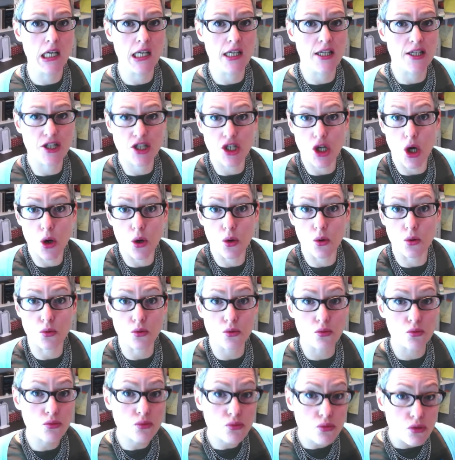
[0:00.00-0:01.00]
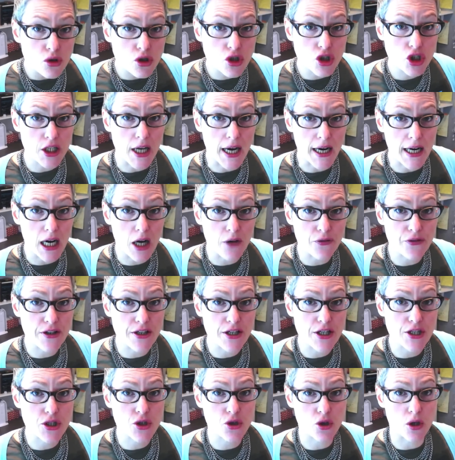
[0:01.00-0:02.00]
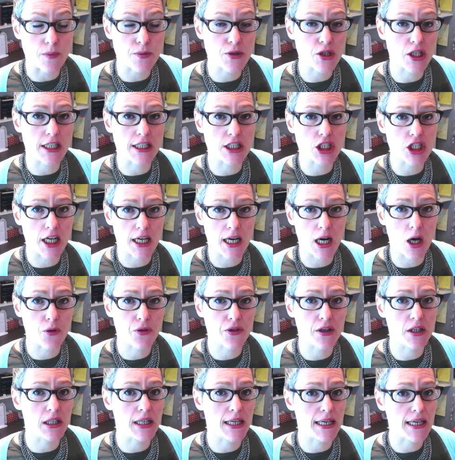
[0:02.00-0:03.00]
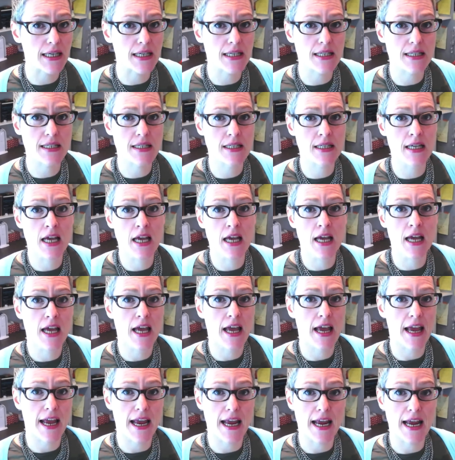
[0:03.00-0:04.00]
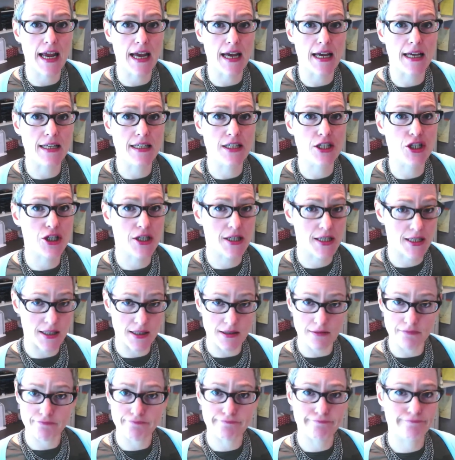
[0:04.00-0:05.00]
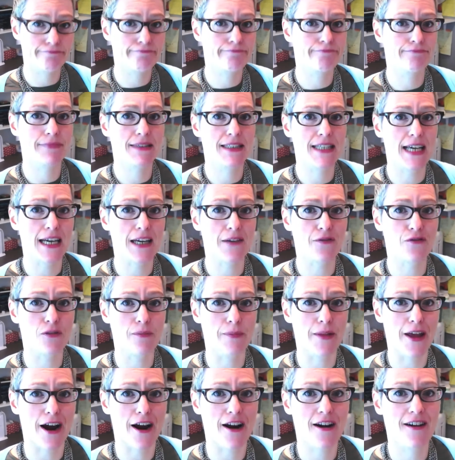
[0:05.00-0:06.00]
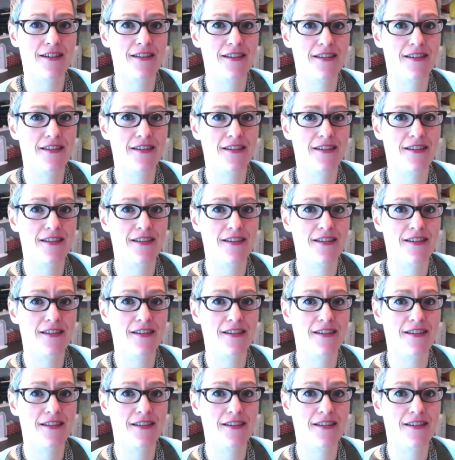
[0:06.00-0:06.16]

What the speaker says: So check out the description, check out the links, and you can take it from there.